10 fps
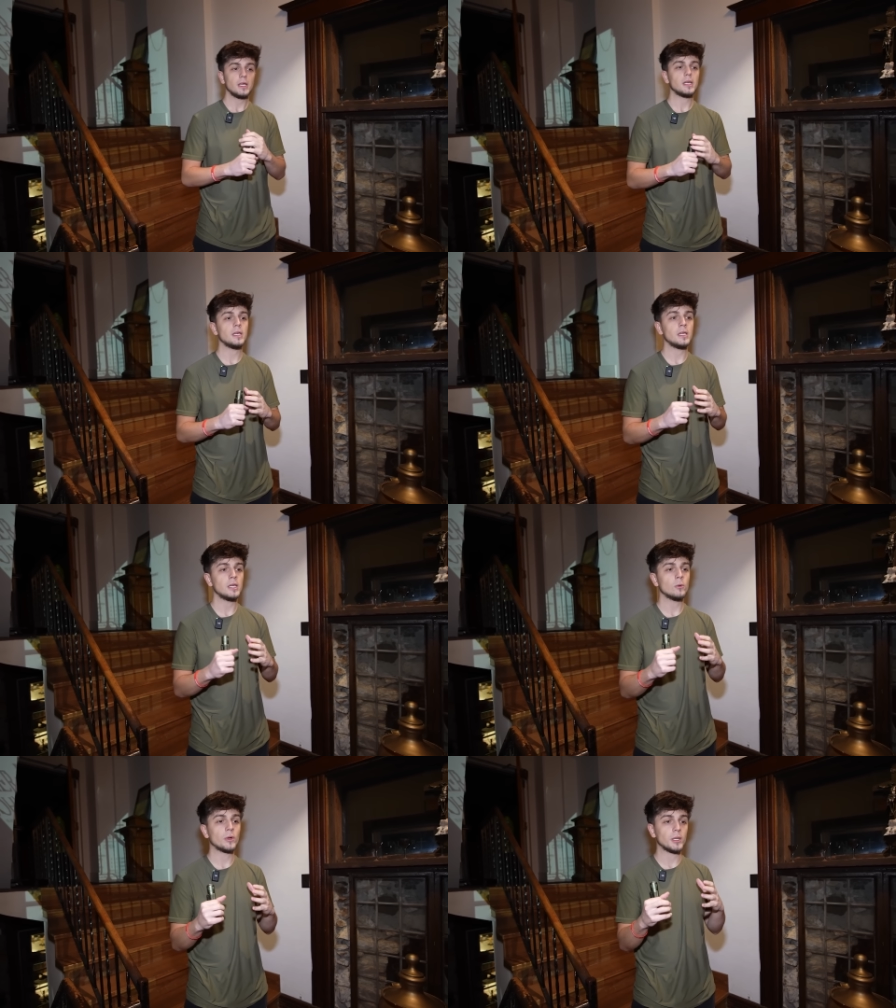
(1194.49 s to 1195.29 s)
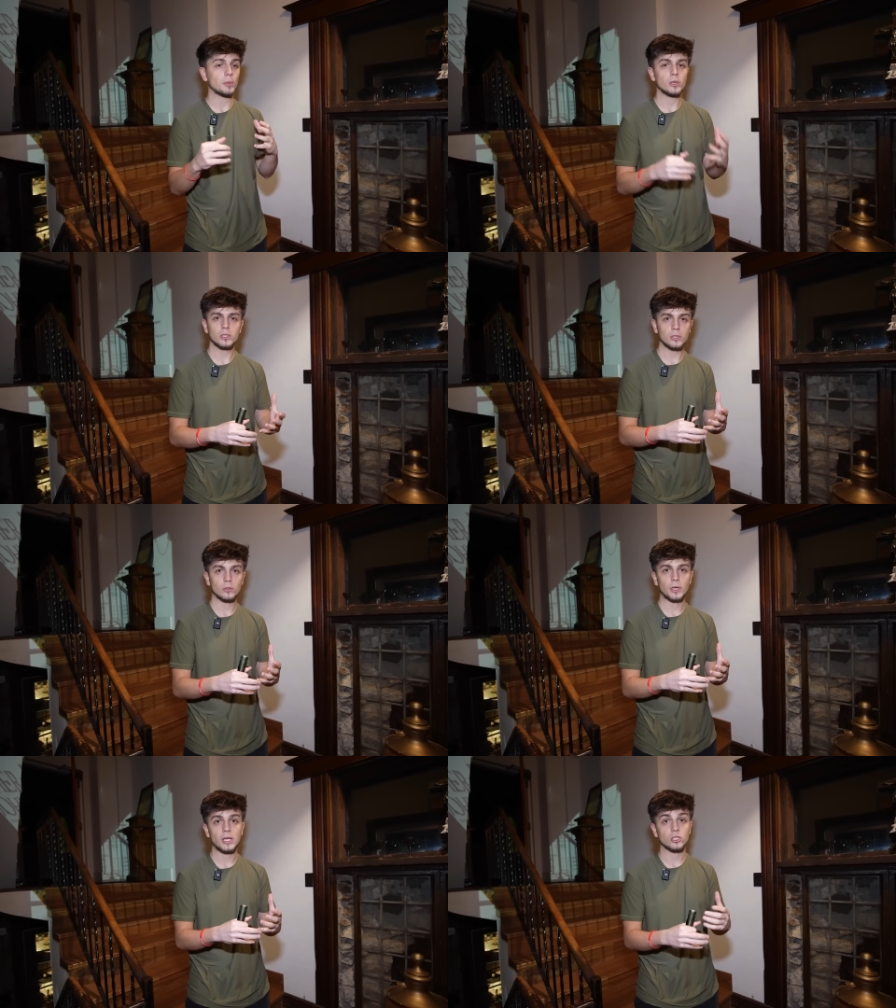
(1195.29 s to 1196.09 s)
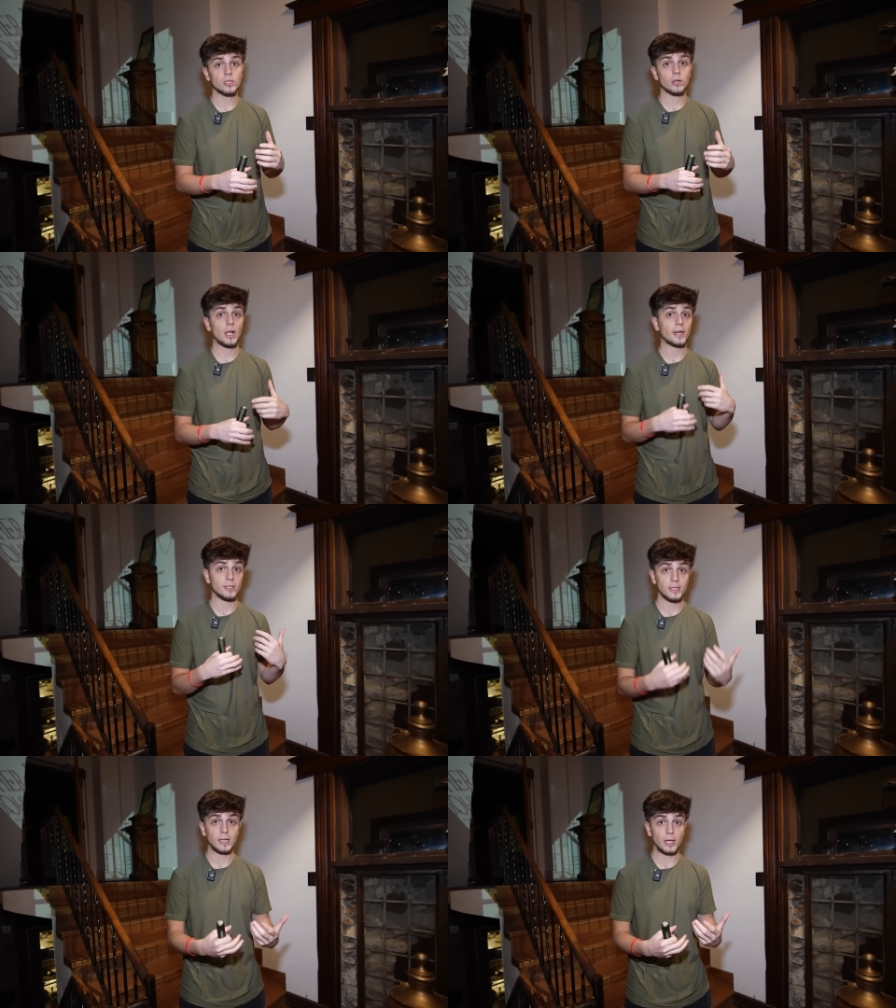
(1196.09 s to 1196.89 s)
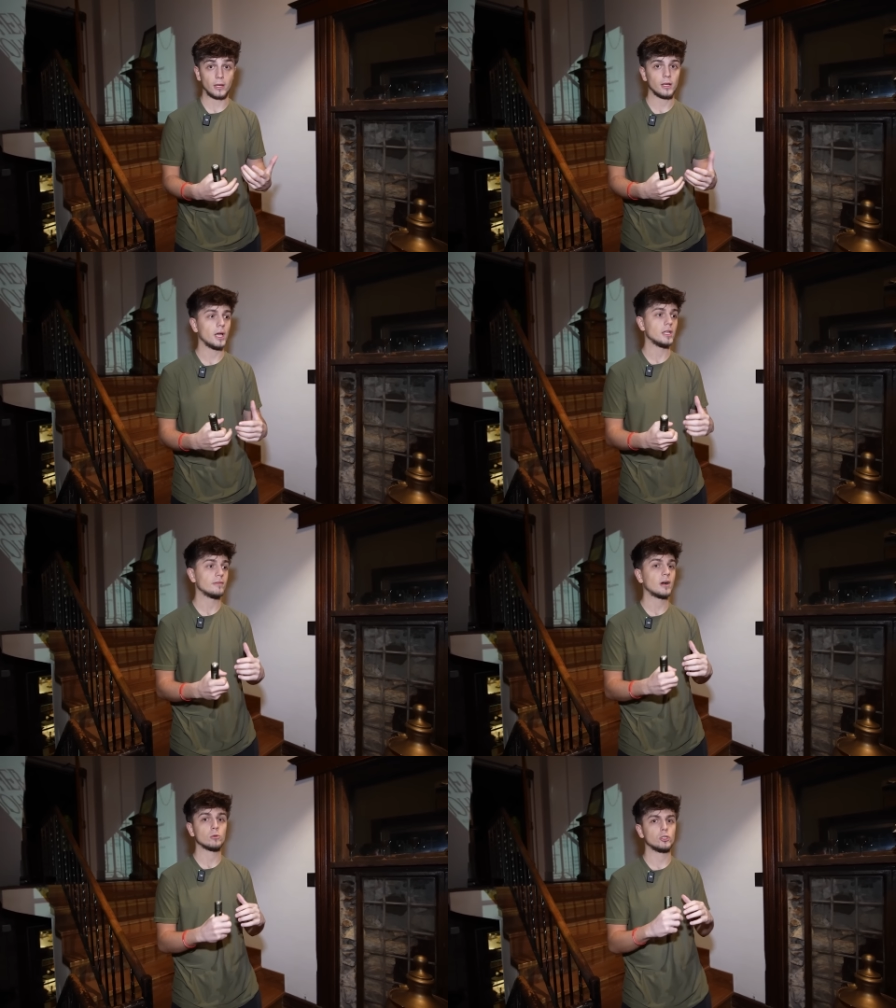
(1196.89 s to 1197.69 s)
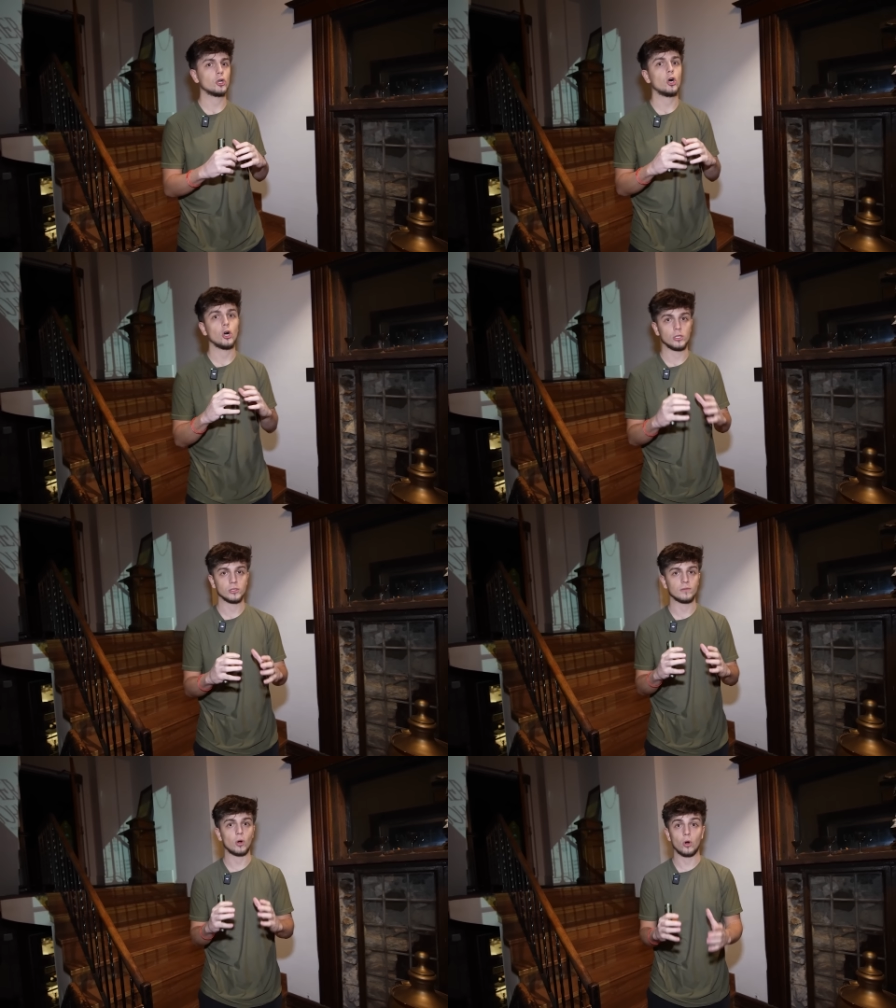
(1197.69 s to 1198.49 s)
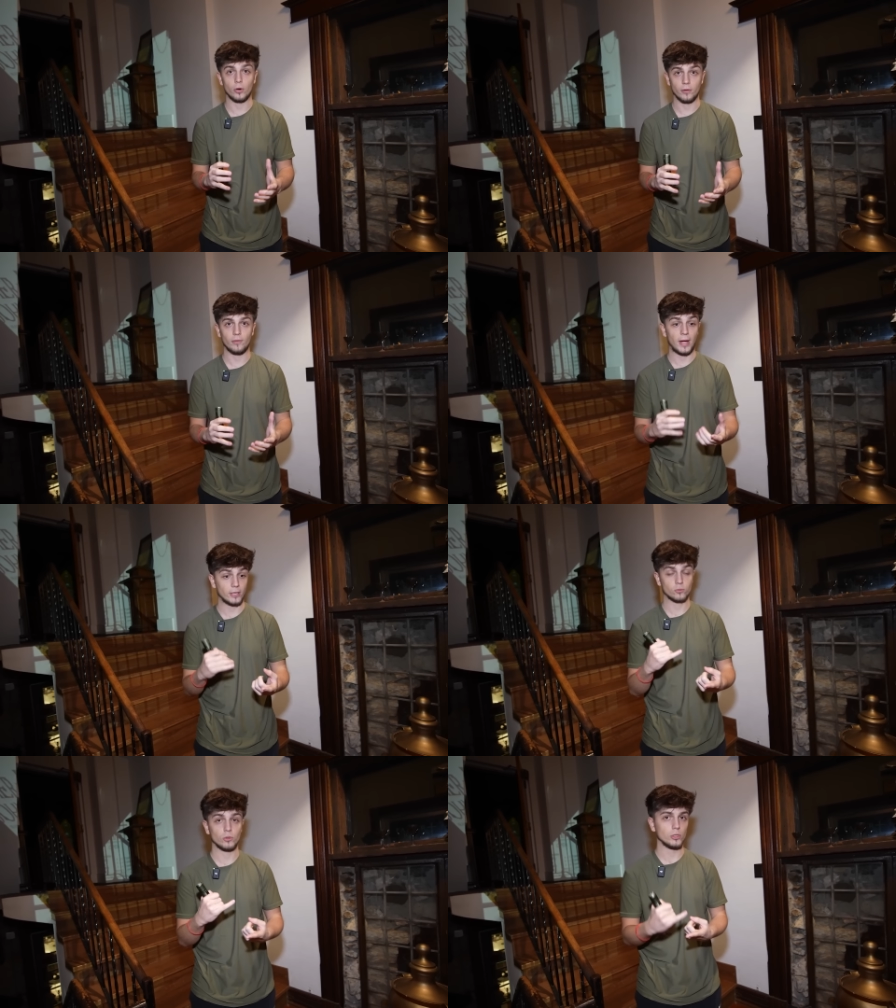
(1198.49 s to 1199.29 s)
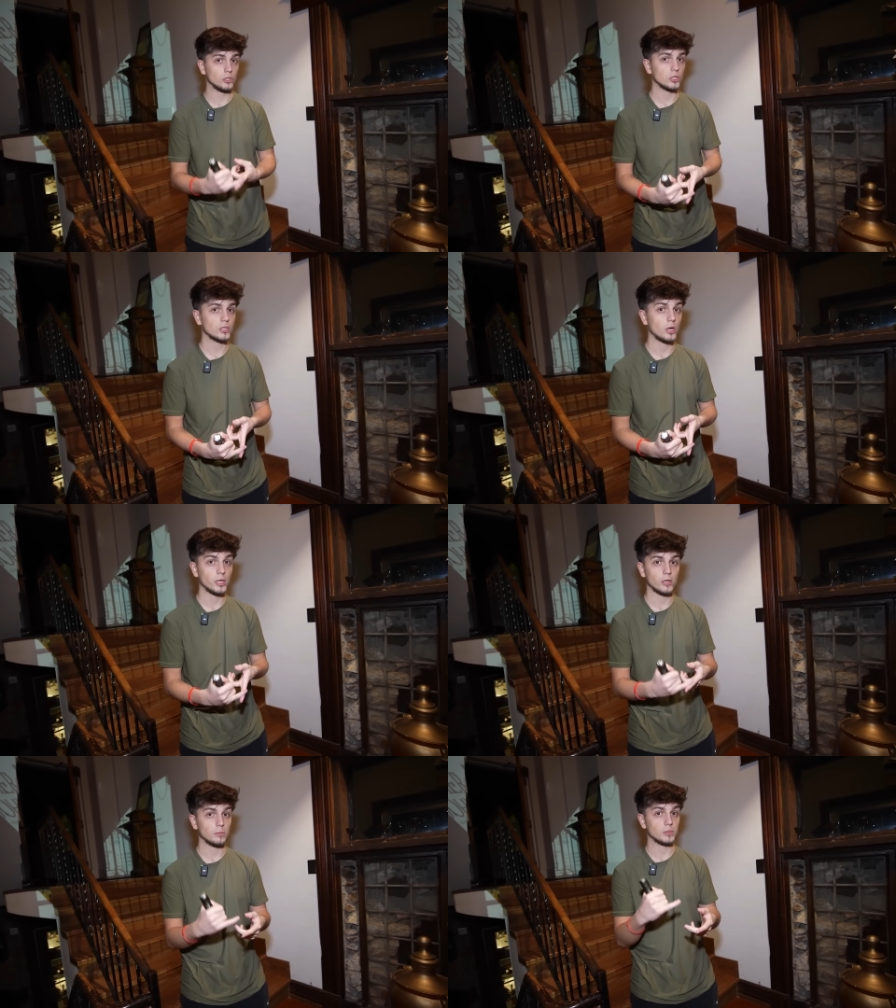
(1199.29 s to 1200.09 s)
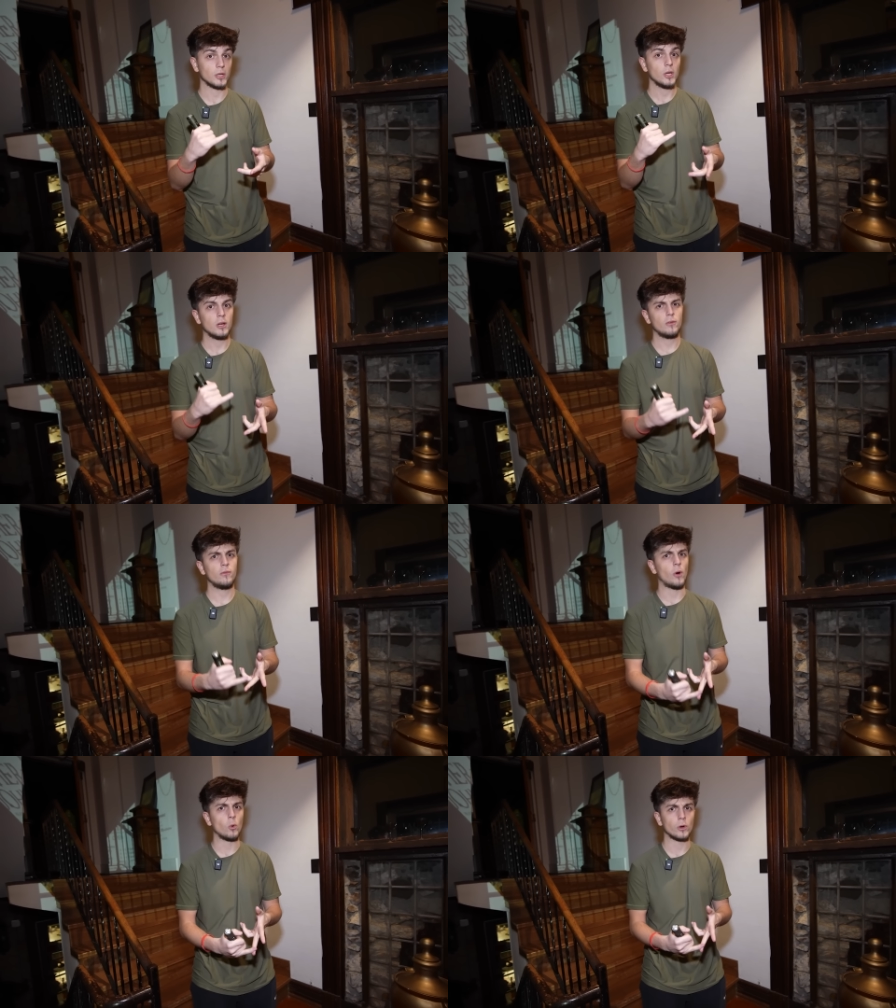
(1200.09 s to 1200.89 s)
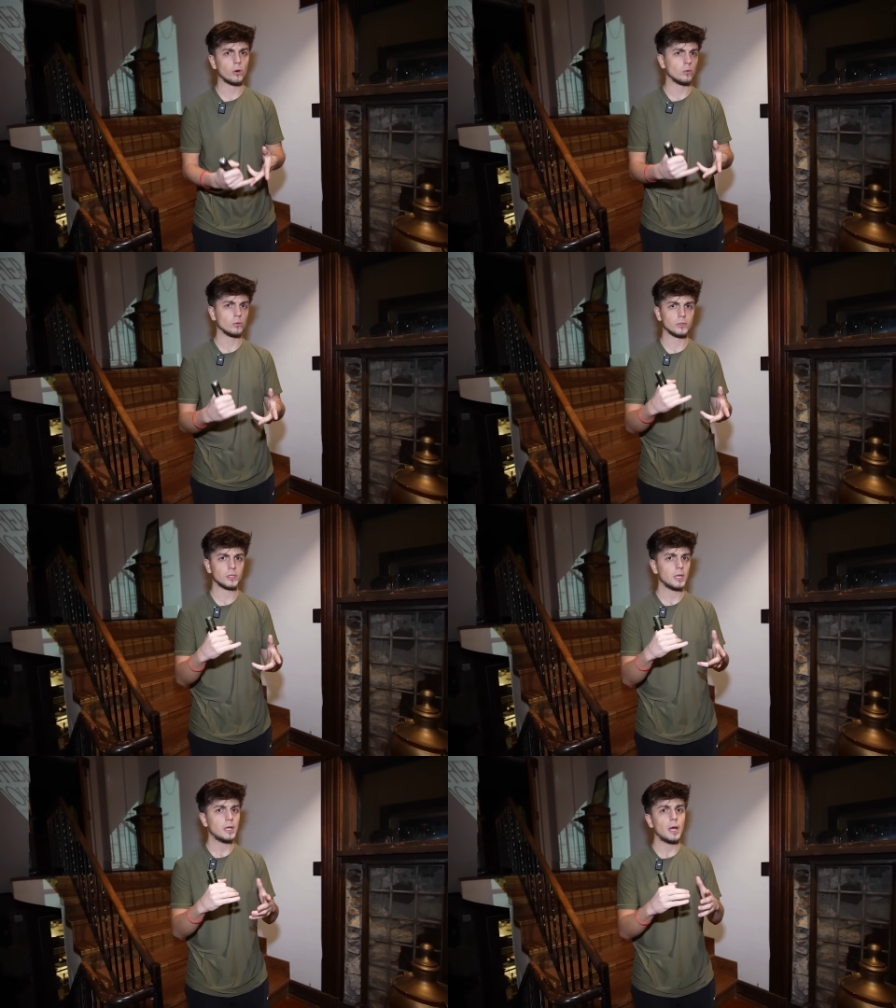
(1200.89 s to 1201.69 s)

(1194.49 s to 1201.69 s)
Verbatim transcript: he, when he purchased the location, did a lot of digging and he found tons of artifacts, religious items, photos,